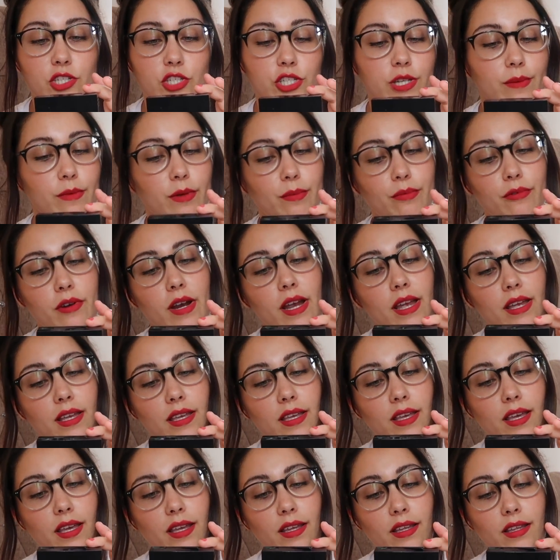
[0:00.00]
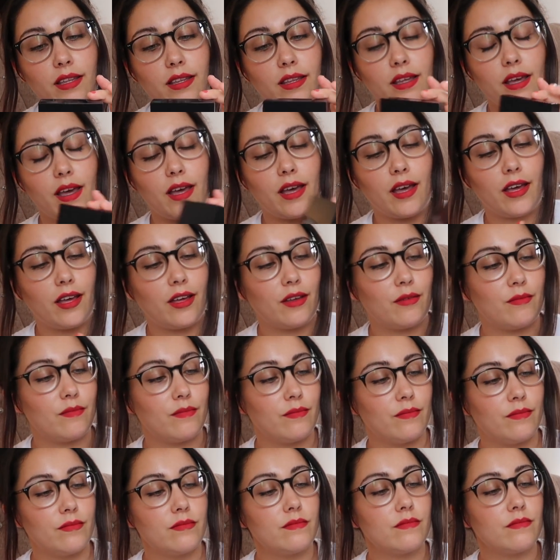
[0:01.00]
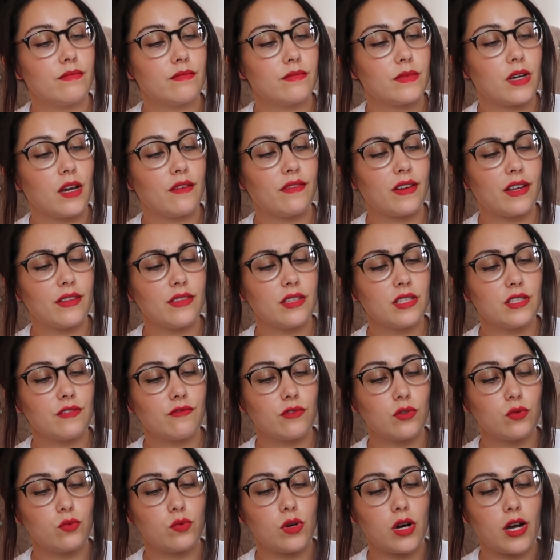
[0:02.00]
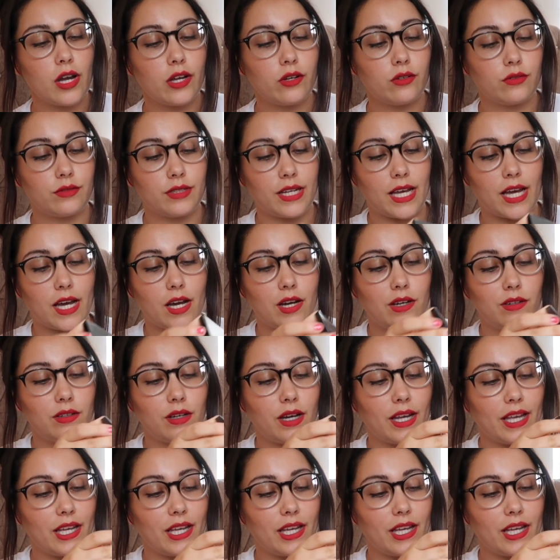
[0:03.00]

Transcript: Shimmer Brick. I've had this for a while now.